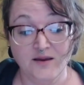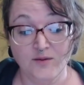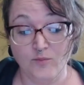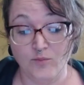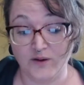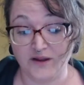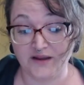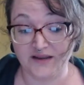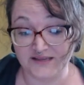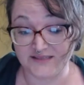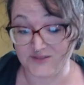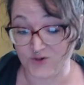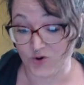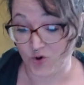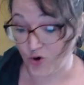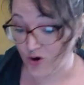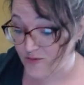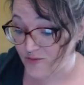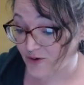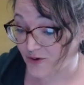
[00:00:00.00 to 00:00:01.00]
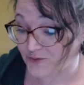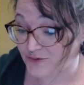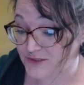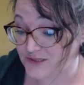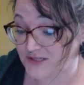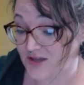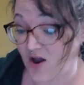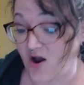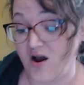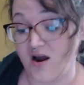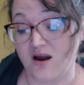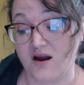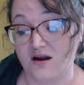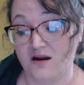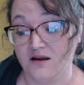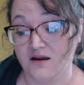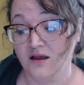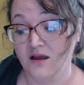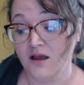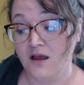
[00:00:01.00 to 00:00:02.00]
But his hormones are.
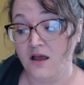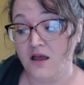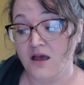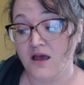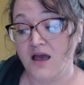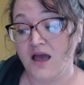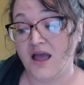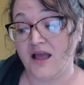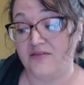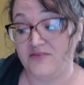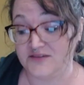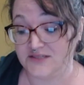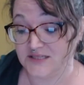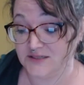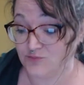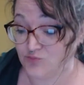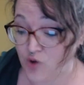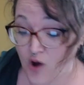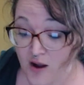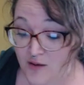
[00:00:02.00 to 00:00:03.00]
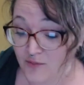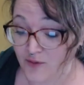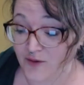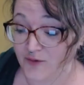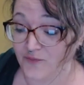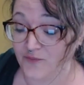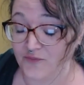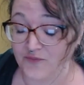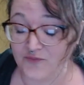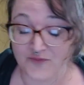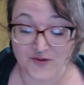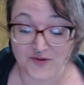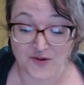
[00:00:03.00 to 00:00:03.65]
And this is a problem.